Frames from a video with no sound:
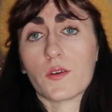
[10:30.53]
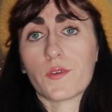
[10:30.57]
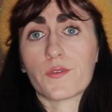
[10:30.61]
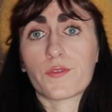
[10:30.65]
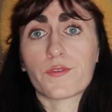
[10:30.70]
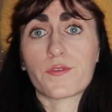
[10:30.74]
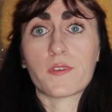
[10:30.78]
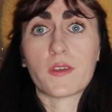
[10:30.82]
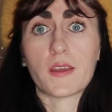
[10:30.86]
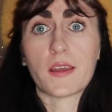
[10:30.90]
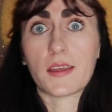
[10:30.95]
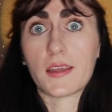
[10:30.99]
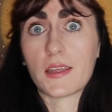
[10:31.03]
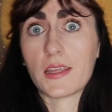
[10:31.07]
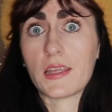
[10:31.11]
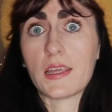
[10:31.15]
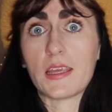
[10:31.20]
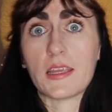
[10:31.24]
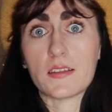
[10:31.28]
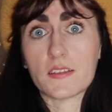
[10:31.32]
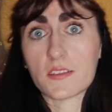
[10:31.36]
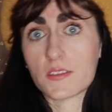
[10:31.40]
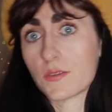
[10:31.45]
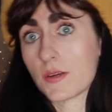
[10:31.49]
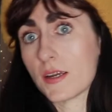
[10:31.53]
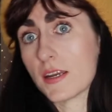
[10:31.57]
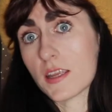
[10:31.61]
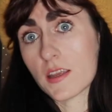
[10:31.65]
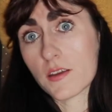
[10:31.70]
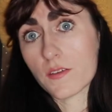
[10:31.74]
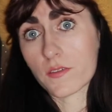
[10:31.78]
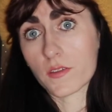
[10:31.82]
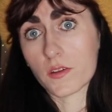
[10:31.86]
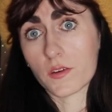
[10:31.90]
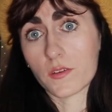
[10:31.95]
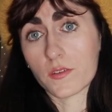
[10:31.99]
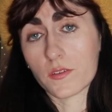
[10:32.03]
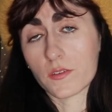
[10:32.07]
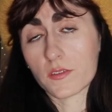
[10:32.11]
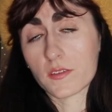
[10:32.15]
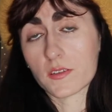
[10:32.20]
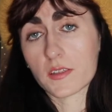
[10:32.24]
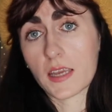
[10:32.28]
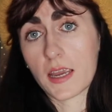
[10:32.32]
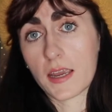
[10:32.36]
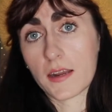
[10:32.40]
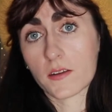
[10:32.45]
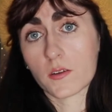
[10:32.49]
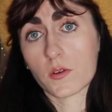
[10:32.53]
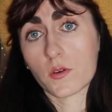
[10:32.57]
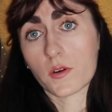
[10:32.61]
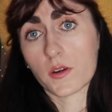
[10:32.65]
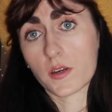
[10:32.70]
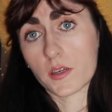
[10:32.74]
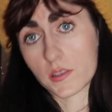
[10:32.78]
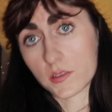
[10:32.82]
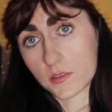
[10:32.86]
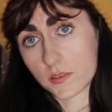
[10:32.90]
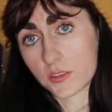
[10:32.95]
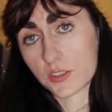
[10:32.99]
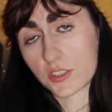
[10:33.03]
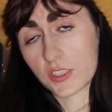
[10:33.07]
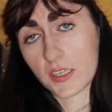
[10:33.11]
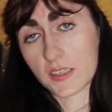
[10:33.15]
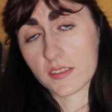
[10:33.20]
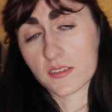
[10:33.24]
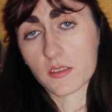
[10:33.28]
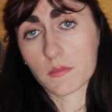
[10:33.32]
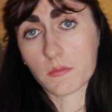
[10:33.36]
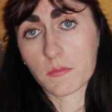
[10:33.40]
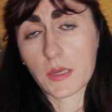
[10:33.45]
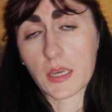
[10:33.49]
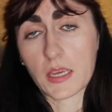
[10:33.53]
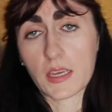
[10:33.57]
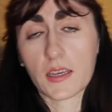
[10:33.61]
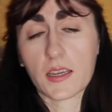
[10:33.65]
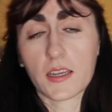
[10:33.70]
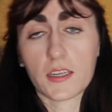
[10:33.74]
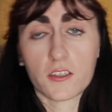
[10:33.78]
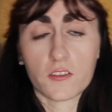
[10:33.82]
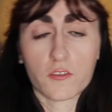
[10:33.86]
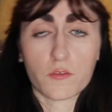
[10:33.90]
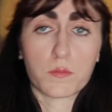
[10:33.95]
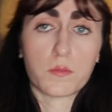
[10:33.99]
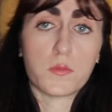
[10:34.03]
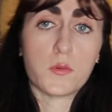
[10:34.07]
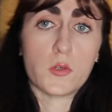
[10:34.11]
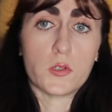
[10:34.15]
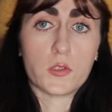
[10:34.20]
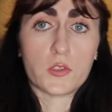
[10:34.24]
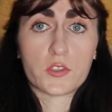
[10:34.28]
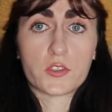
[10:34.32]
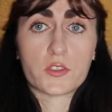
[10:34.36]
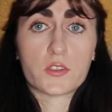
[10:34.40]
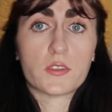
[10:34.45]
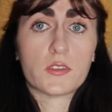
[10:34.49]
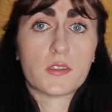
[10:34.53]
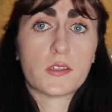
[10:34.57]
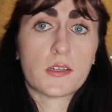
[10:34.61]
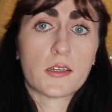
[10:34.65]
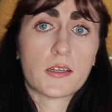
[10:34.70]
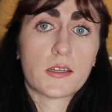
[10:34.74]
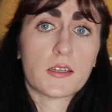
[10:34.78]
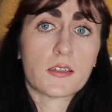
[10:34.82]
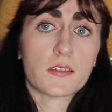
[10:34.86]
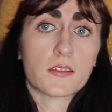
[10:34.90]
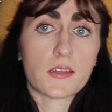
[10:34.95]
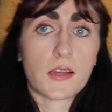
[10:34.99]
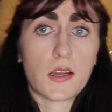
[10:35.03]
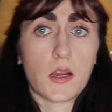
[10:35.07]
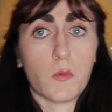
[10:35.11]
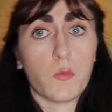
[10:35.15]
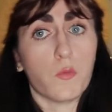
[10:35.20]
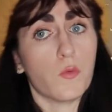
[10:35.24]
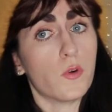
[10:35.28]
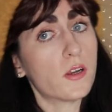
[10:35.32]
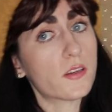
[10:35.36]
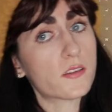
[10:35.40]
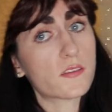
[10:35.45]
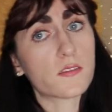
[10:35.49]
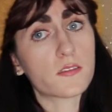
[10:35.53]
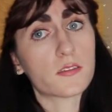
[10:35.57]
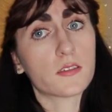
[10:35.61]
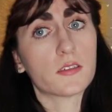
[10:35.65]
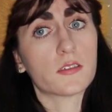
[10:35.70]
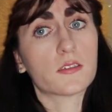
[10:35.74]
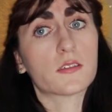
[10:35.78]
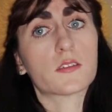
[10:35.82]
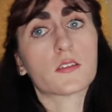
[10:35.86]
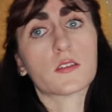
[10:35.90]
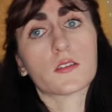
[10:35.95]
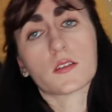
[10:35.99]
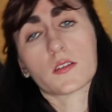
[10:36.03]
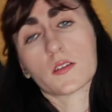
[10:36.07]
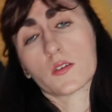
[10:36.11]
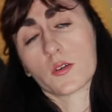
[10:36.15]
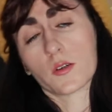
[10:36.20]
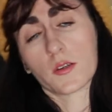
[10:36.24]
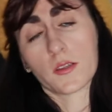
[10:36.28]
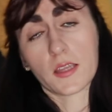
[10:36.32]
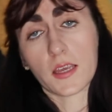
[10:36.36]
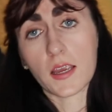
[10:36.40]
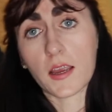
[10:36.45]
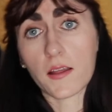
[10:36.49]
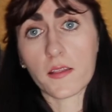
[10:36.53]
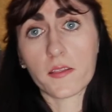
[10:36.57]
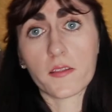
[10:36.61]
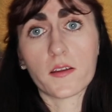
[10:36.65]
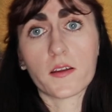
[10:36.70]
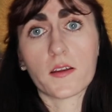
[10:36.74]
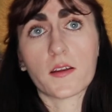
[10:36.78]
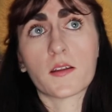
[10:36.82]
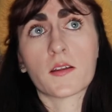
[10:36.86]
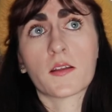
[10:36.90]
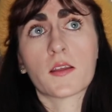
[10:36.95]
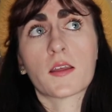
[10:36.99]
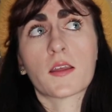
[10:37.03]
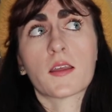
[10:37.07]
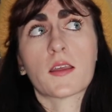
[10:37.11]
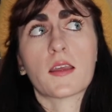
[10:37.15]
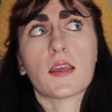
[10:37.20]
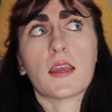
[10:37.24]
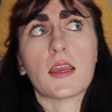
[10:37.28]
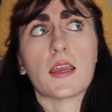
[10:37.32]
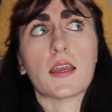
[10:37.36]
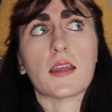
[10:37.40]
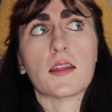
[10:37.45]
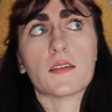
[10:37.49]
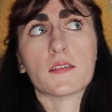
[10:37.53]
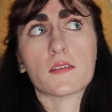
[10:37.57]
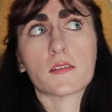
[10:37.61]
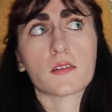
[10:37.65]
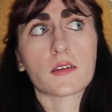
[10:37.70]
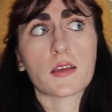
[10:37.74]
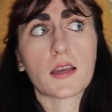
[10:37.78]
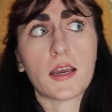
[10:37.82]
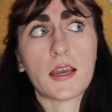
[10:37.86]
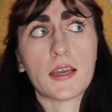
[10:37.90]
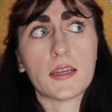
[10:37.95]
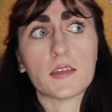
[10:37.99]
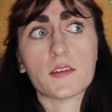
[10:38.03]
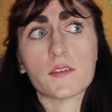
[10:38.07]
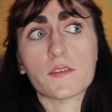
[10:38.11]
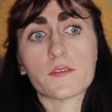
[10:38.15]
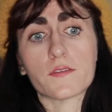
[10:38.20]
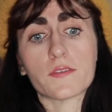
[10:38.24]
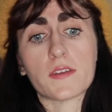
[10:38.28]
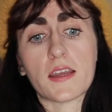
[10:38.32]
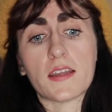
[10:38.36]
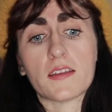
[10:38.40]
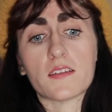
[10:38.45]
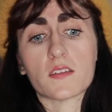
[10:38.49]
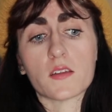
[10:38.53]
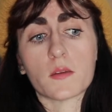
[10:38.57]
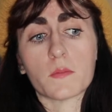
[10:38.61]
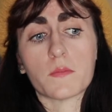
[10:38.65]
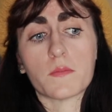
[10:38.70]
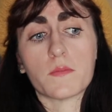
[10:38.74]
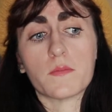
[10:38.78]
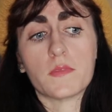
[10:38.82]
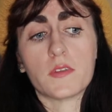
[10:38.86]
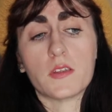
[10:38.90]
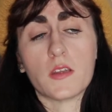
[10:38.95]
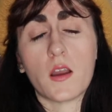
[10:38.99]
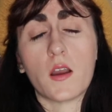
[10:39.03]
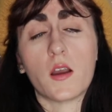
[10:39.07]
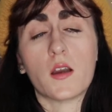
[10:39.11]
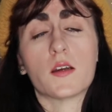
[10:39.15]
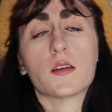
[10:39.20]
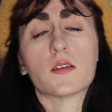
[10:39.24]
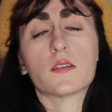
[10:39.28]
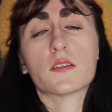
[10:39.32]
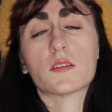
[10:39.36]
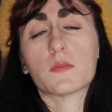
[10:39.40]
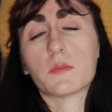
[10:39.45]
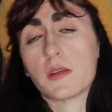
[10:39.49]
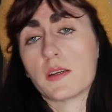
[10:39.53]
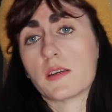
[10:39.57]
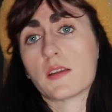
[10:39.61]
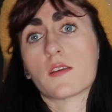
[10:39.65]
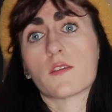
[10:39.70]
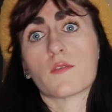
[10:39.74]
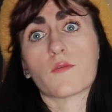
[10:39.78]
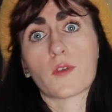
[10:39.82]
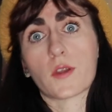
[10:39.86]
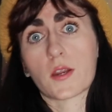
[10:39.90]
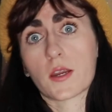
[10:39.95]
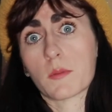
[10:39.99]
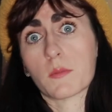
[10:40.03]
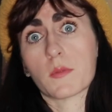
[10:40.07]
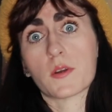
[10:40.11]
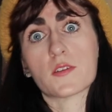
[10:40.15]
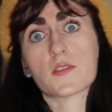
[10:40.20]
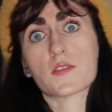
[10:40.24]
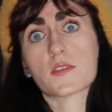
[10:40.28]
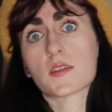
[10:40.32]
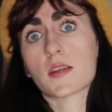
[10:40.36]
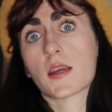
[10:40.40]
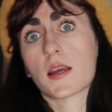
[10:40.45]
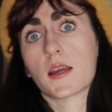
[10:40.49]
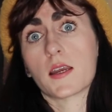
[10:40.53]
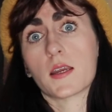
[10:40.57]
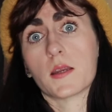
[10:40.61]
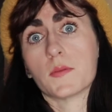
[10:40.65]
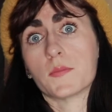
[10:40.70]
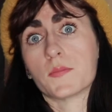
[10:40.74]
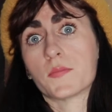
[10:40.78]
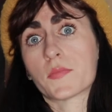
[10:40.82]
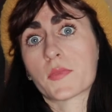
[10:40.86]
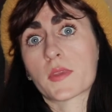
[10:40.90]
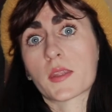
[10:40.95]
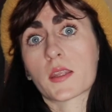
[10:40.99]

fit into any of those categories, she ends up being kind of pushed to help one sister or the other, and kind of ends up not spending very much time